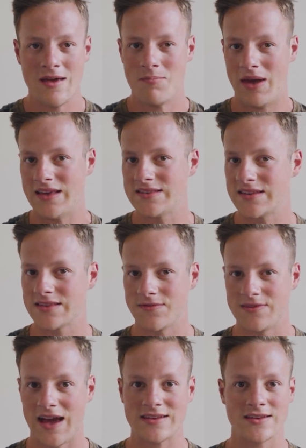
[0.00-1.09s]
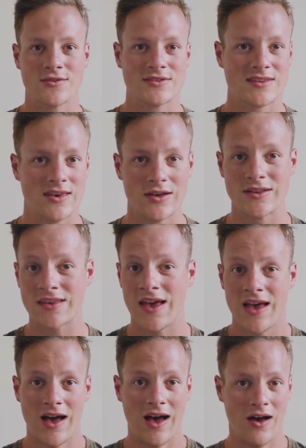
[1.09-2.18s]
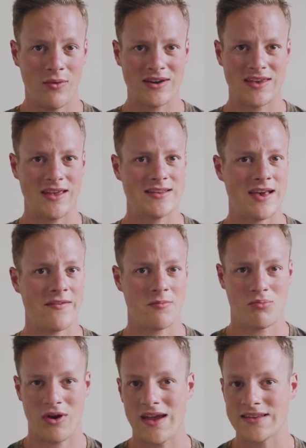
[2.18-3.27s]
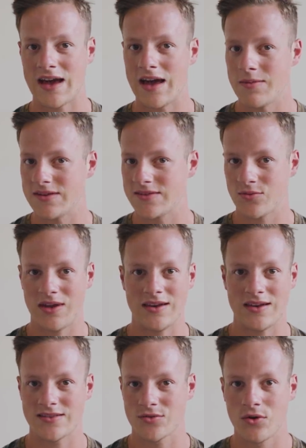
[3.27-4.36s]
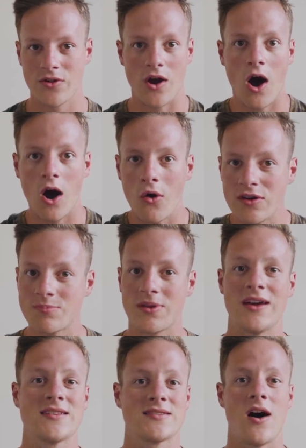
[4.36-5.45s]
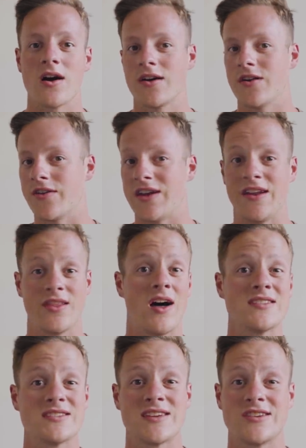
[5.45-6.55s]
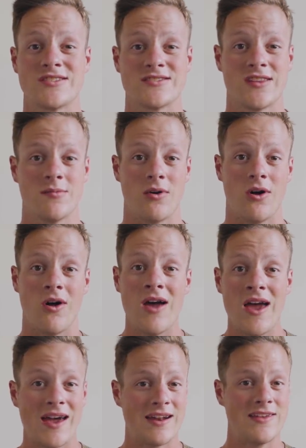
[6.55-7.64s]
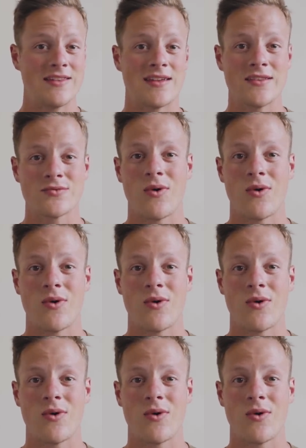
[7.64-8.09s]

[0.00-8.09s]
basis of technical skills. When kids have a break time in Sweden at school, they're always playing soccer. They're getting lots of touches on the ball. And I think that's